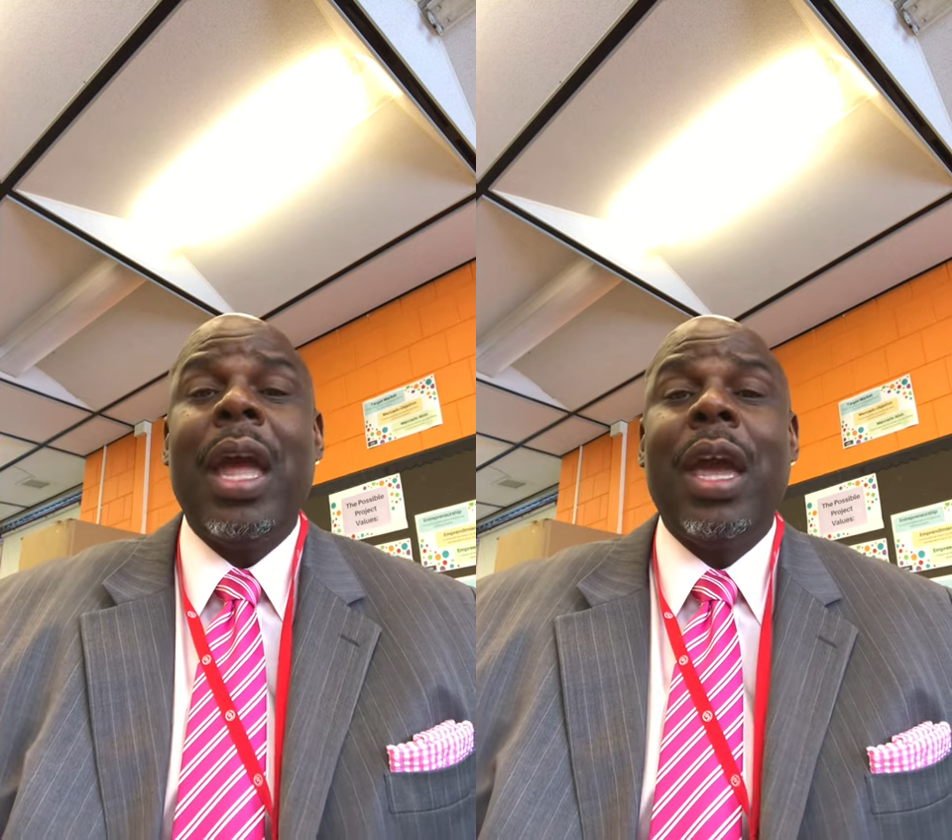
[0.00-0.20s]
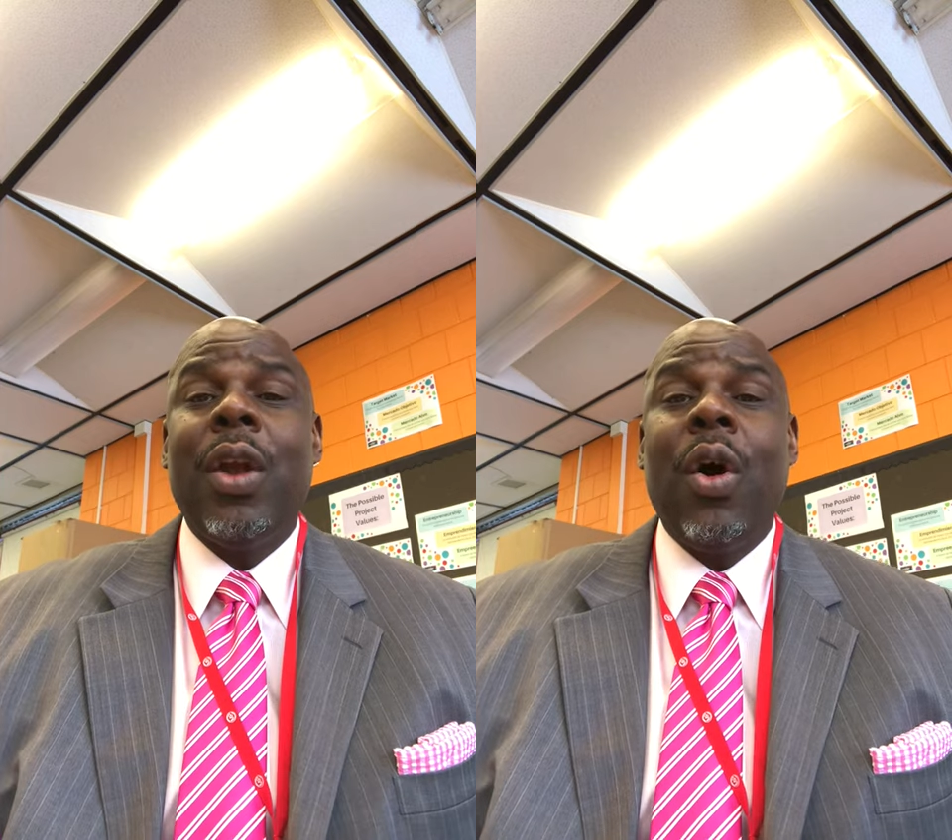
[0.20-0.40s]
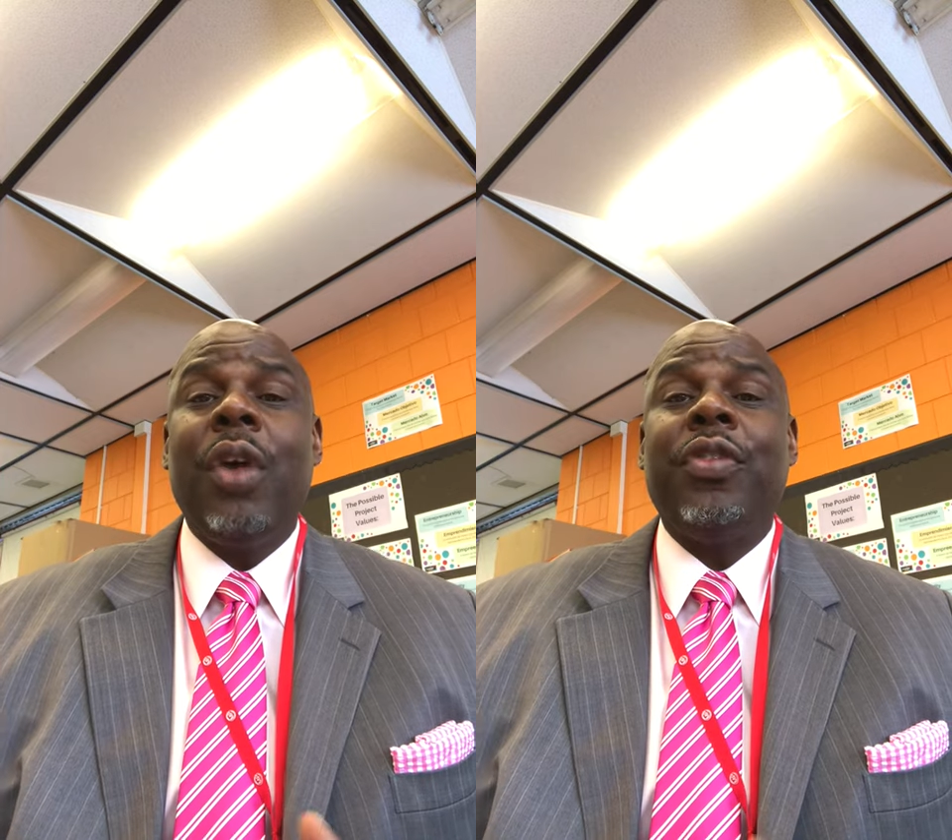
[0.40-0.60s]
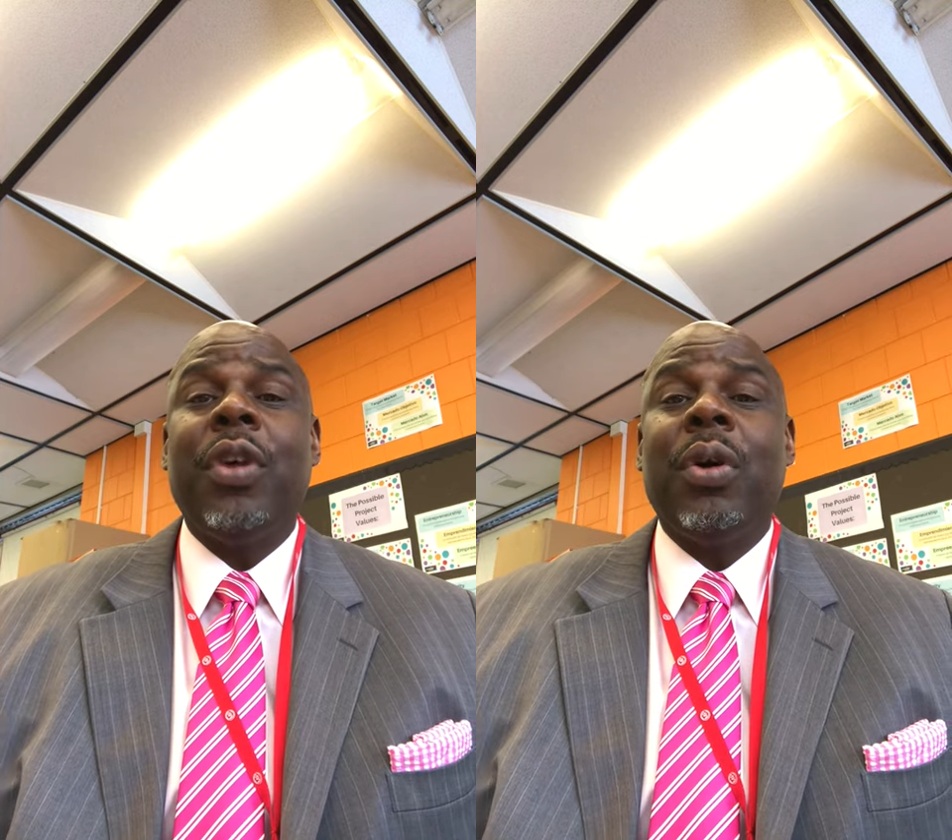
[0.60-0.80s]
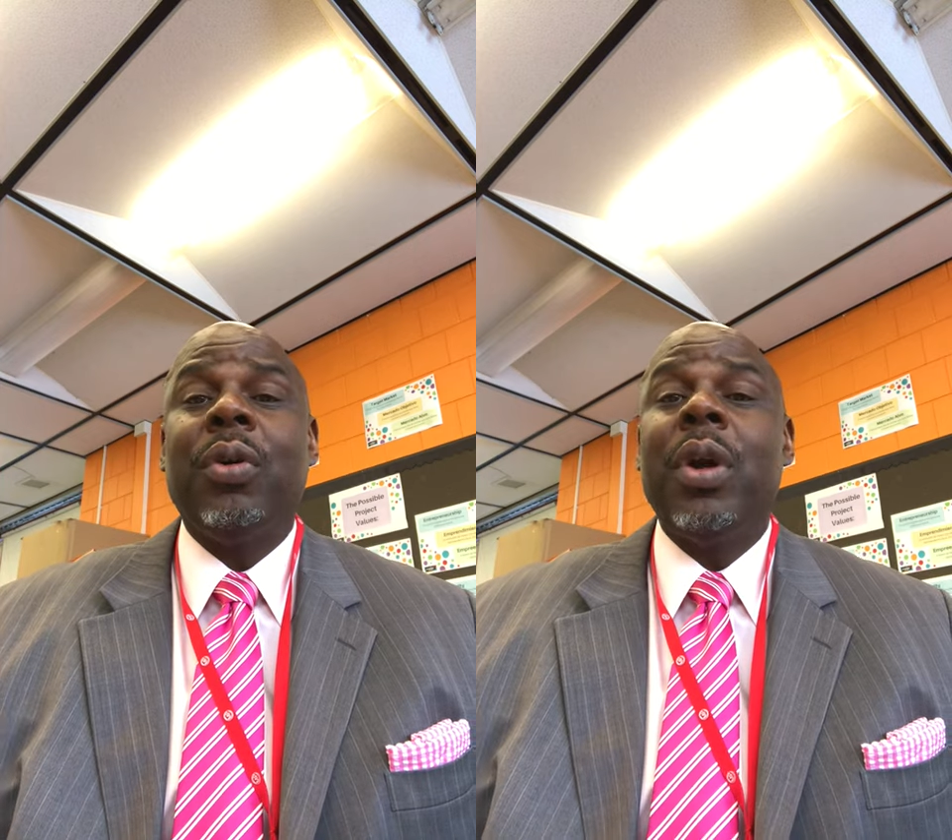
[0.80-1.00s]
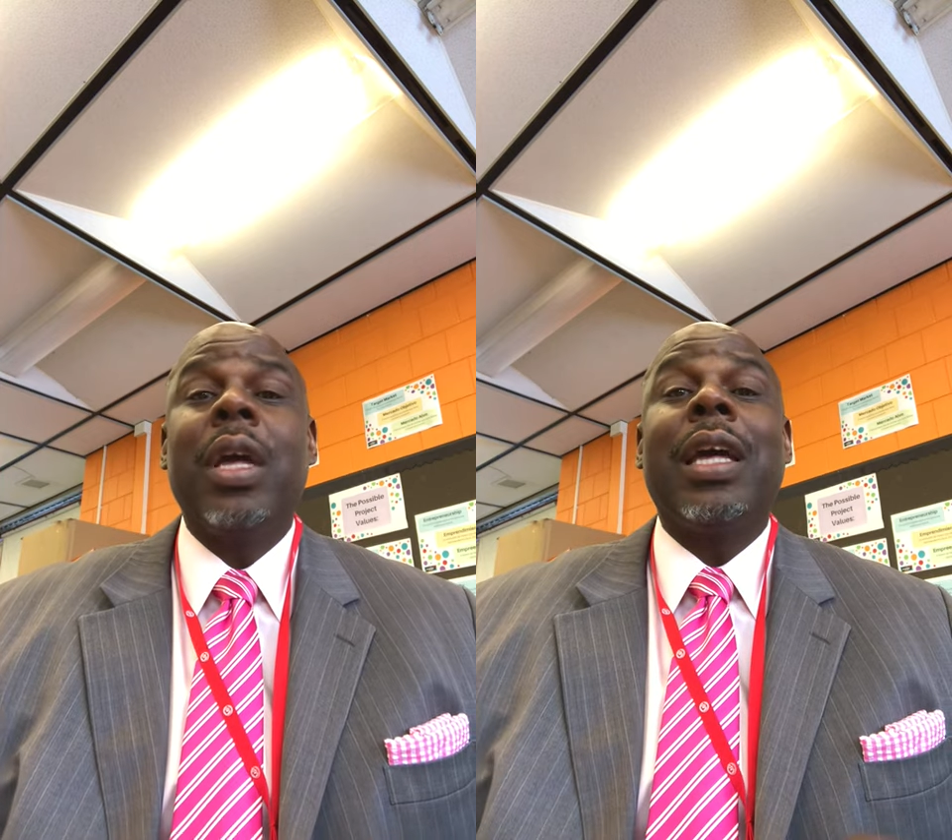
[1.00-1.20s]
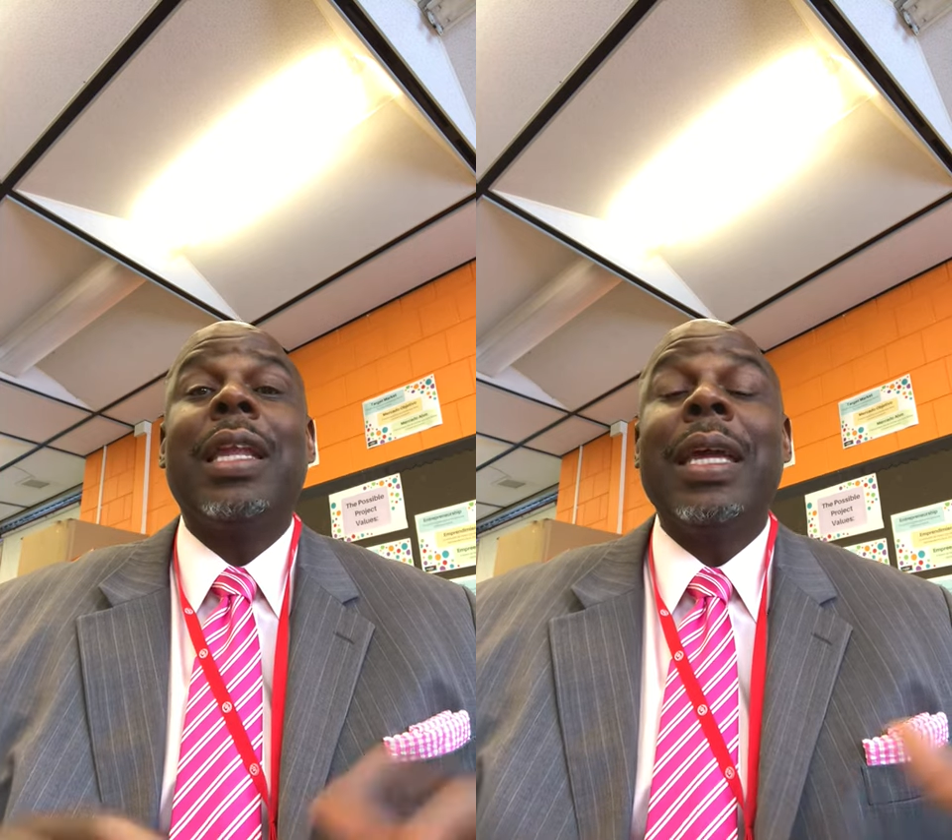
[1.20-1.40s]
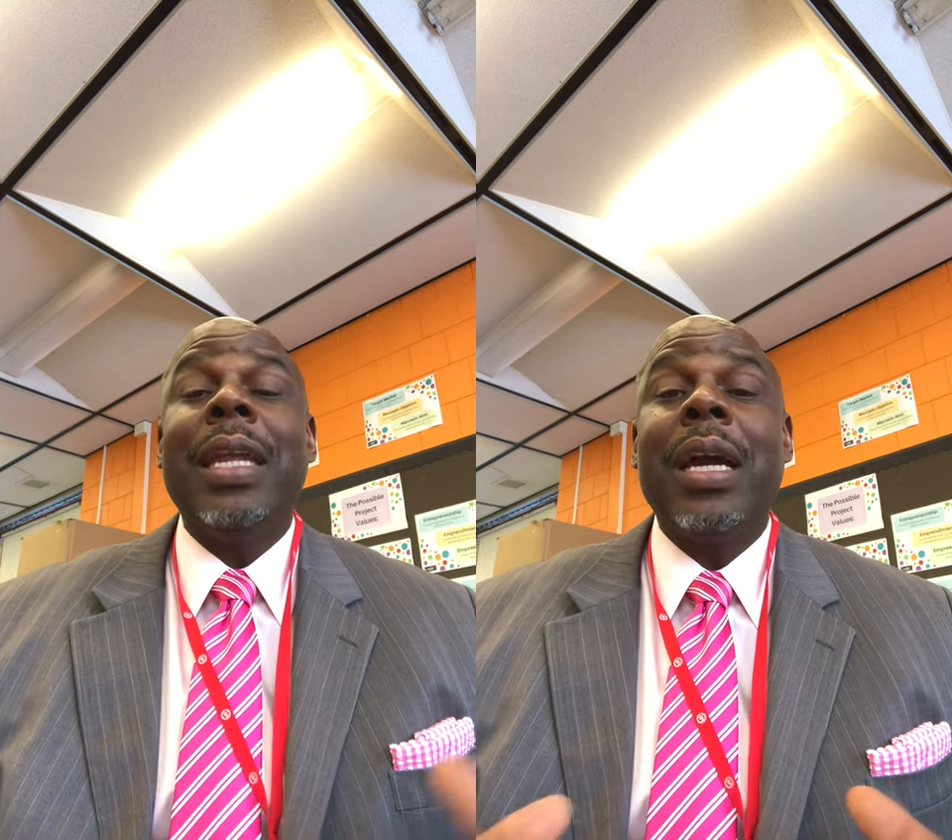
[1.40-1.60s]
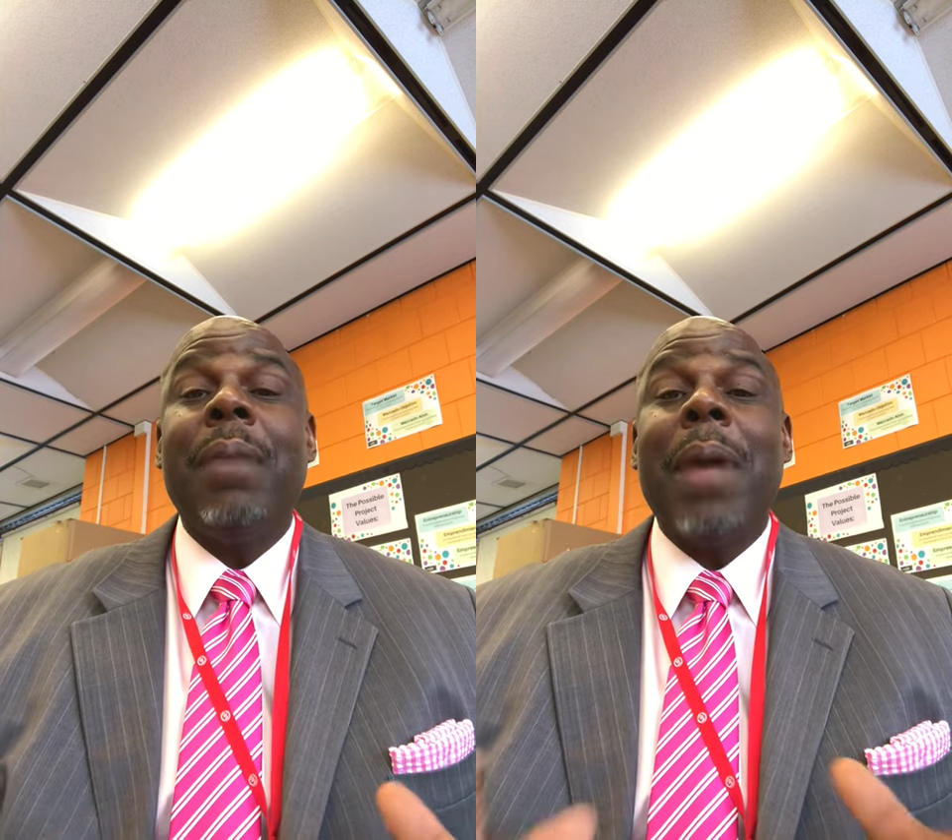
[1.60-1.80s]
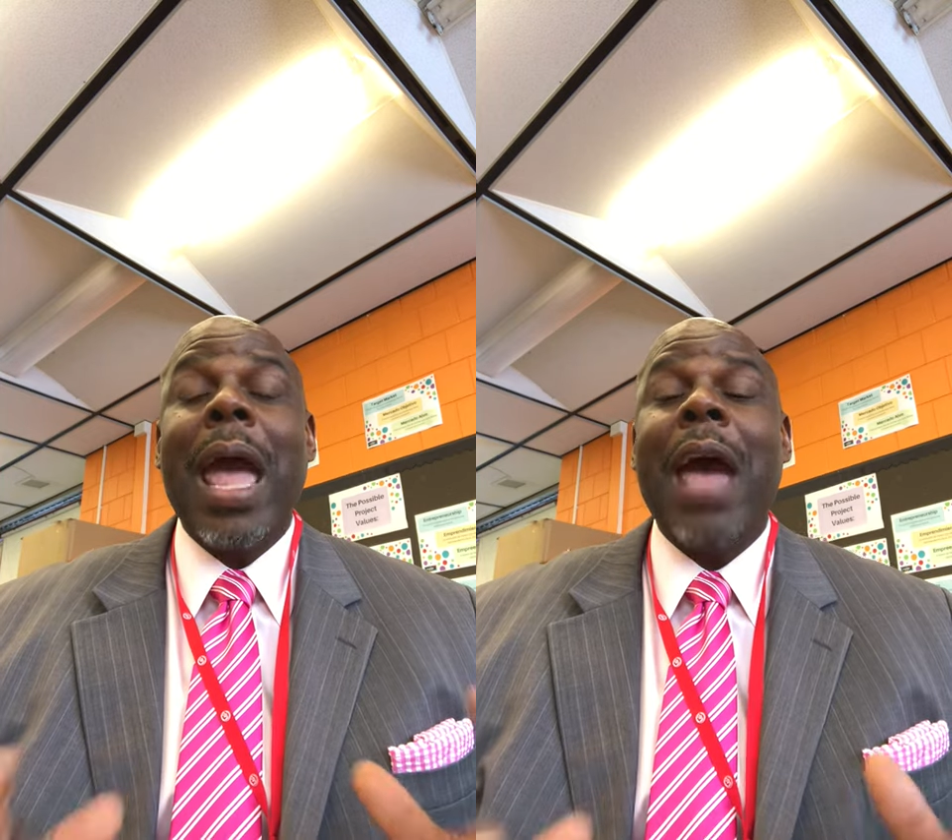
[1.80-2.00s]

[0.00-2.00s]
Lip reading: and also cleaning up